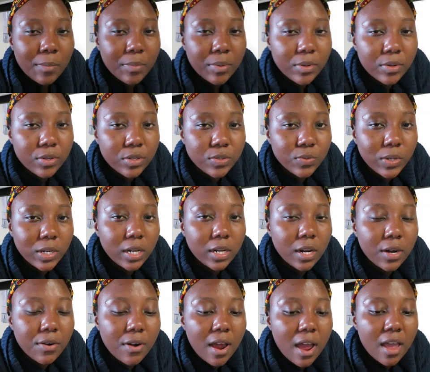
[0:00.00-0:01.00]
because when it
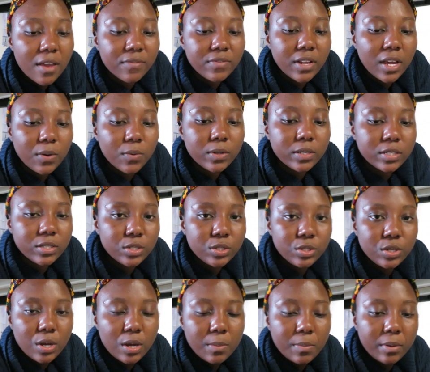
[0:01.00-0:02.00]
arrived I was
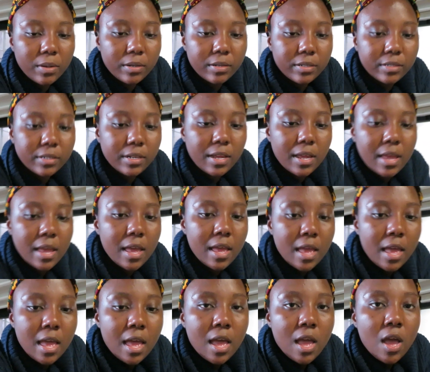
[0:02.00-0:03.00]
in Durban,
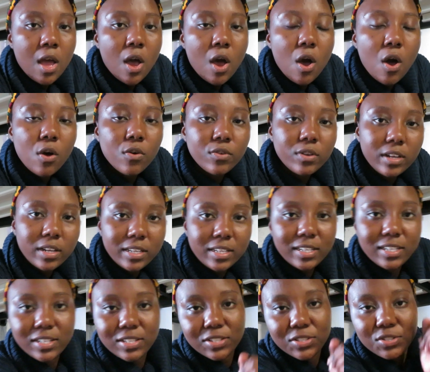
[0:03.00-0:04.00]

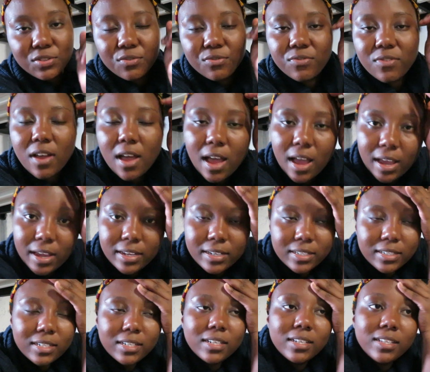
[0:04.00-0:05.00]
only to
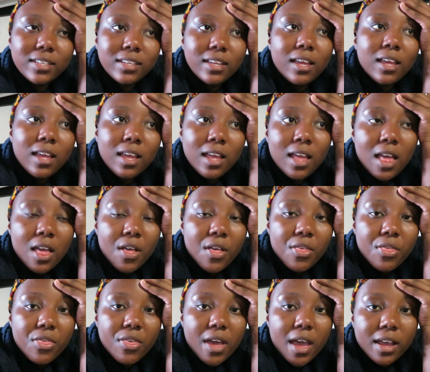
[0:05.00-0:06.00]
find
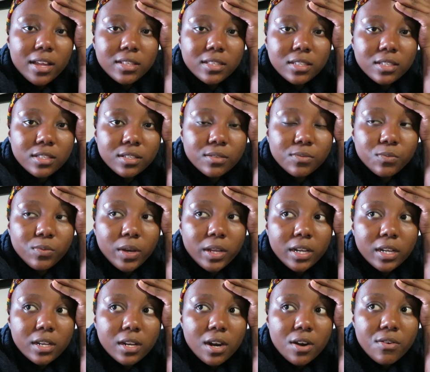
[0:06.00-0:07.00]
that
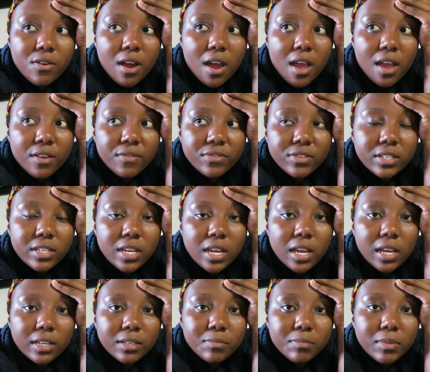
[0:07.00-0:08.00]
when it arrived
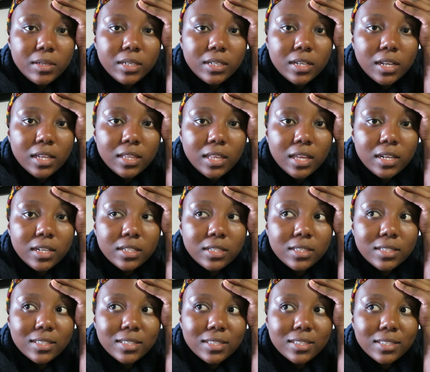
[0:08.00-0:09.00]
here at Mina that
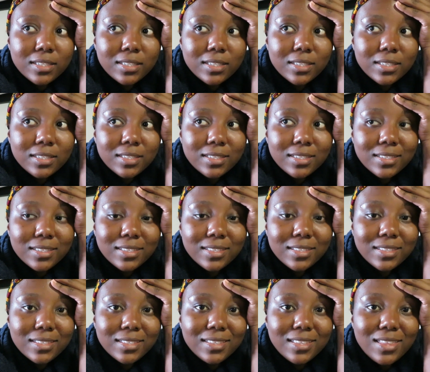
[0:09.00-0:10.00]
it's
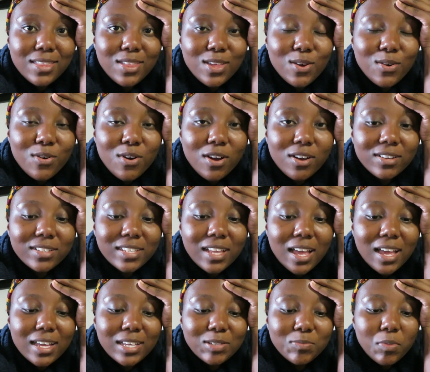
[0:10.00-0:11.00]
the wrong
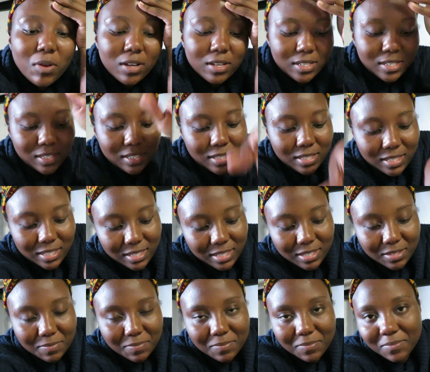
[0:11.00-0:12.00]
size
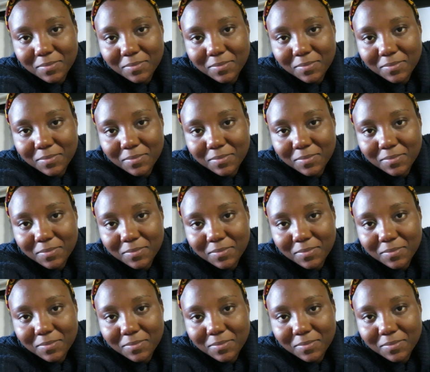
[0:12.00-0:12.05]
boxes.